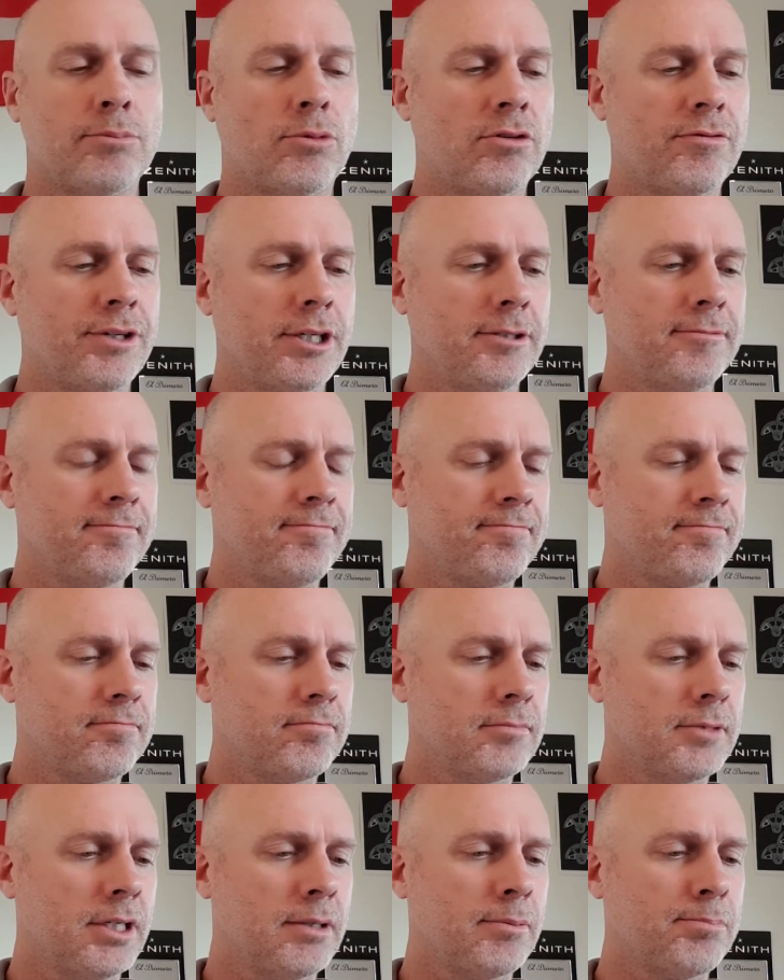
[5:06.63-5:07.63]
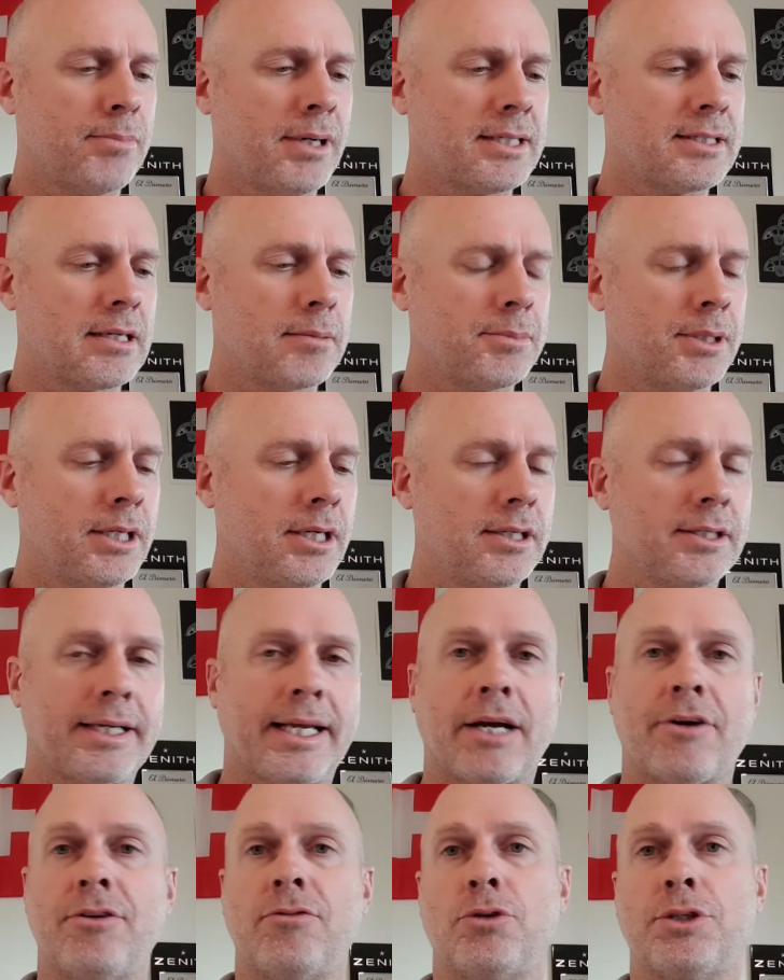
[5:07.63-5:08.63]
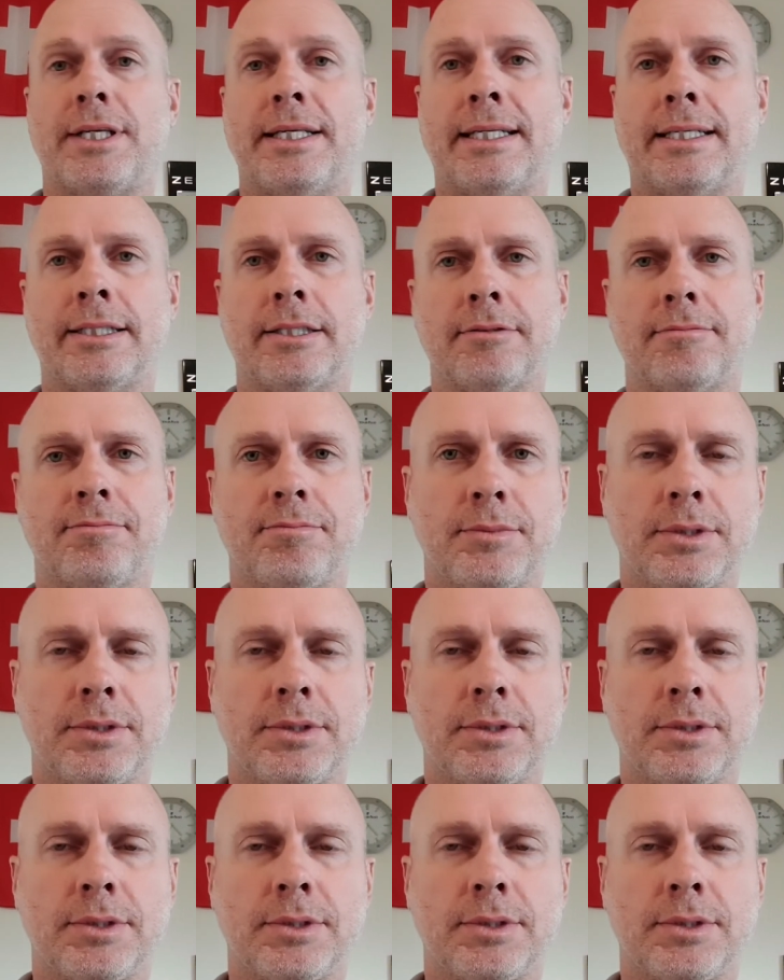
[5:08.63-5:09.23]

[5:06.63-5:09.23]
Beauvais, they're based up there, and Kari Voutilainen.